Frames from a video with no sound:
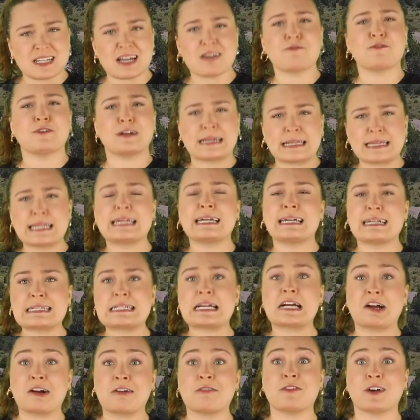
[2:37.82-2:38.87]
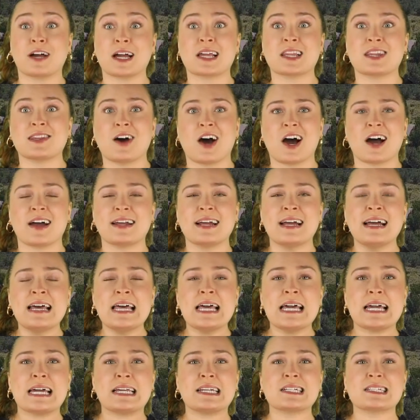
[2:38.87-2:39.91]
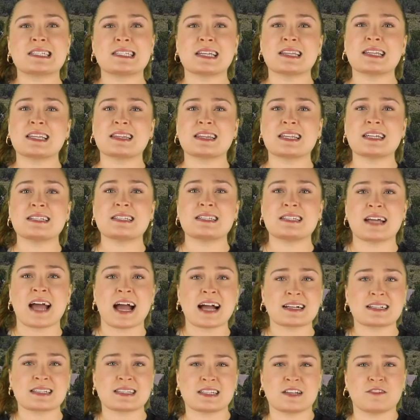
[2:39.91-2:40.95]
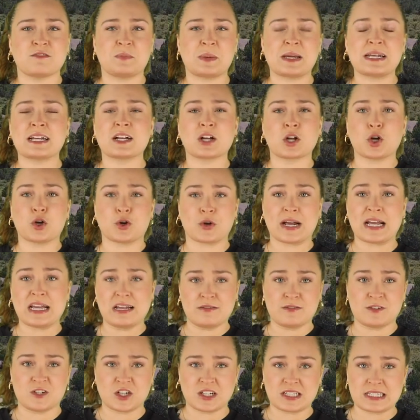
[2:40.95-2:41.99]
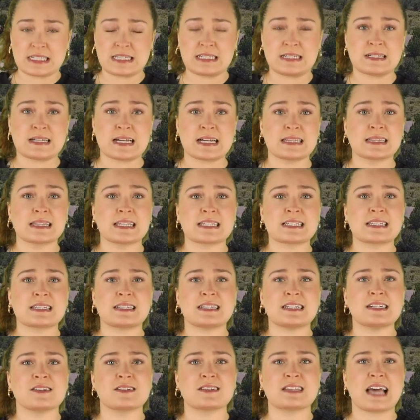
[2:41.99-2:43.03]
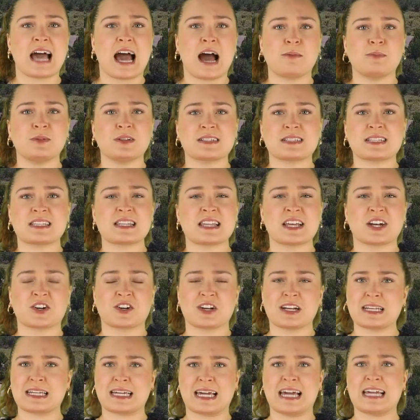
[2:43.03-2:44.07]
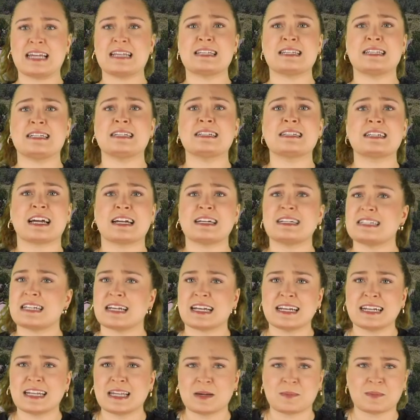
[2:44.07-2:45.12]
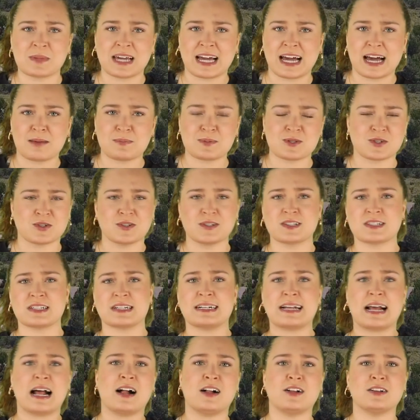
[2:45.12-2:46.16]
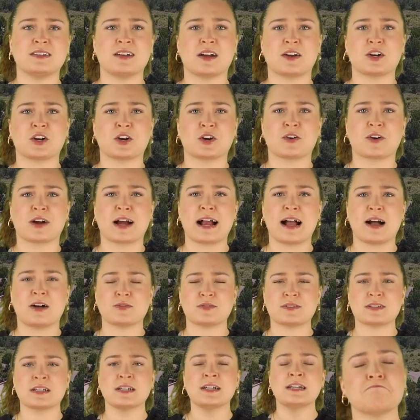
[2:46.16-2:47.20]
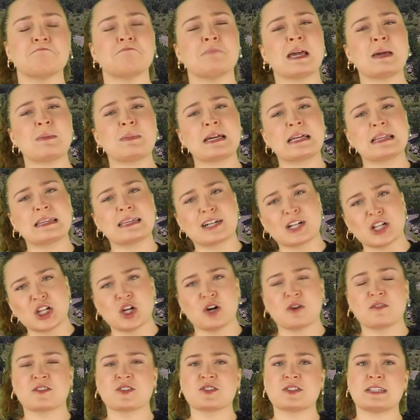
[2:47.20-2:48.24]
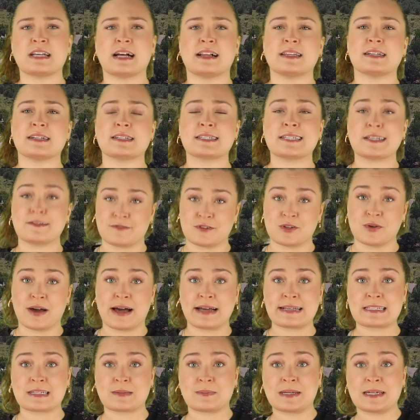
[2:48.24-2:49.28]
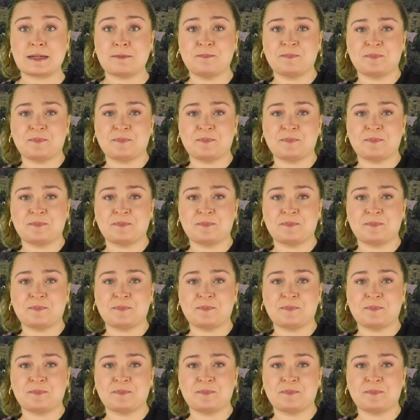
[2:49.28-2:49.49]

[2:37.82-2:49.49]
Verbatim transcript: definitely a terrifying thought. It is said that these texts have been engraved on stainless steel tablets that are encased in titanium capsules and held underground. Maybe a little overzealous, if you ask me.